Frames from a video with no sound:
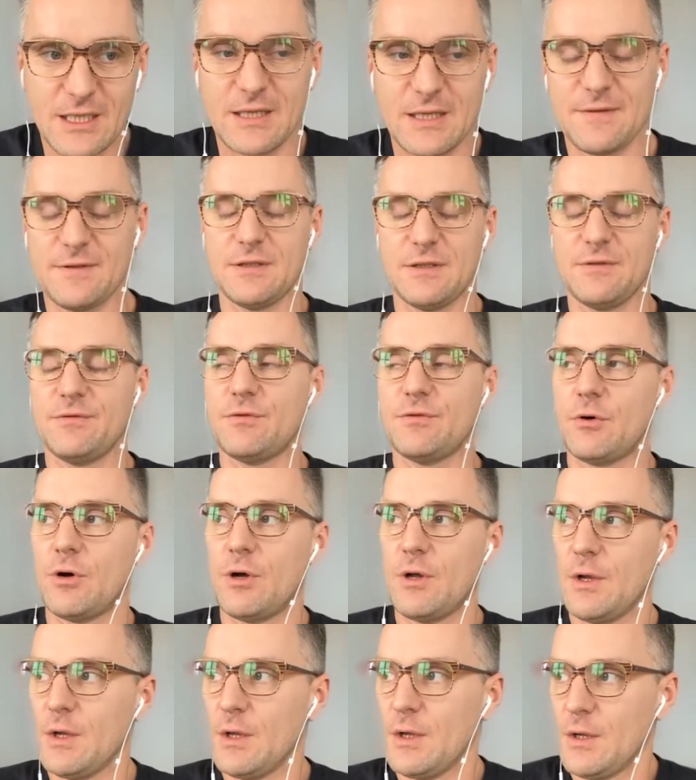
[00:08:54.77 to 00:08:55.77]

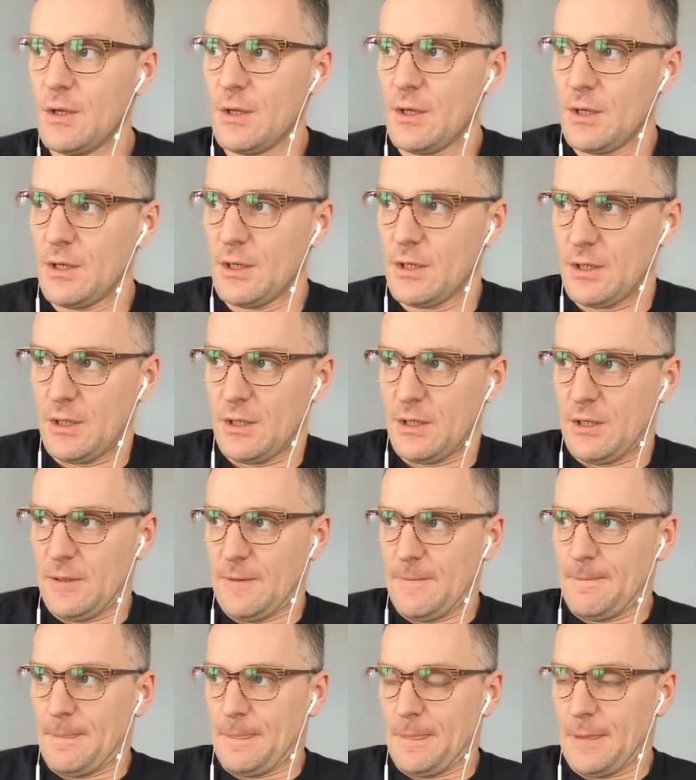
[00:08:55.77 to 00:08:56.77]
Ukrainian leaders signed
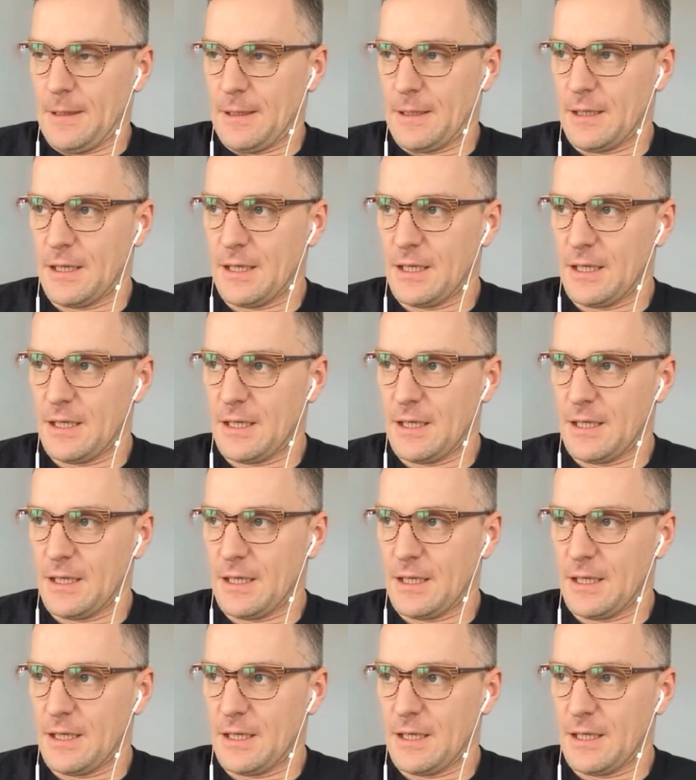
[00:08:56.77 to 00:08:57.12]
the Budapest